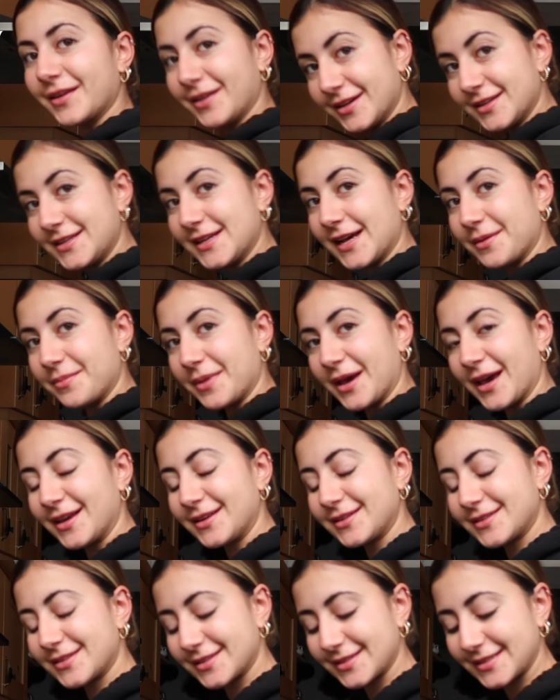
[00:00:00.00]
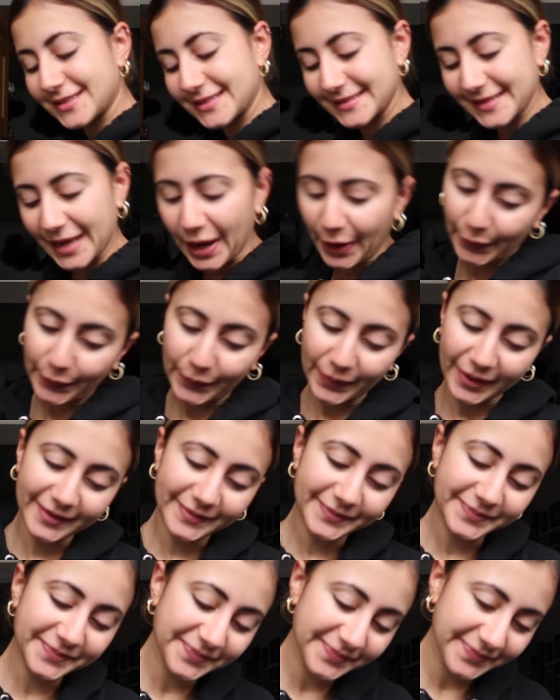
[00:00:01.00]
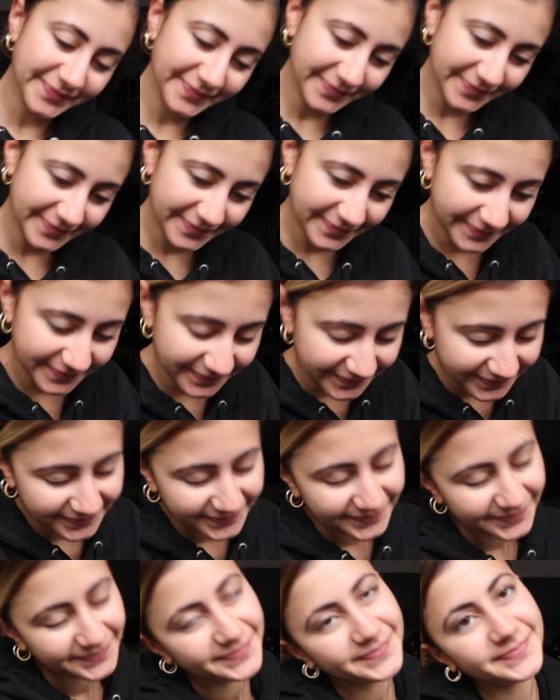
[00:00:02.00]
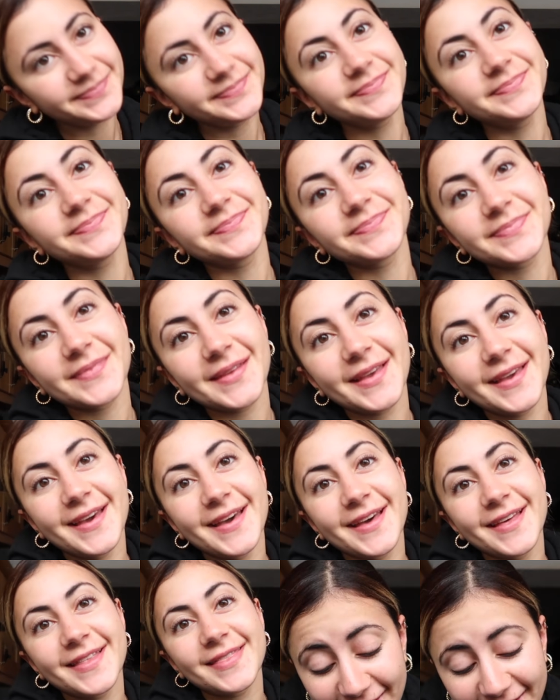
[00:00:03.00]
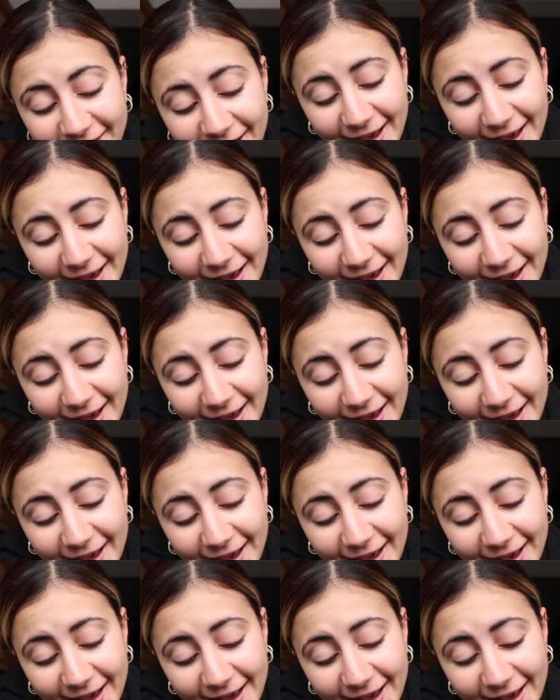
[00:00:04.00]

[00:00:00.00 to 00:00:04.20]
G'day, mate. So, that was a really pathetic Australian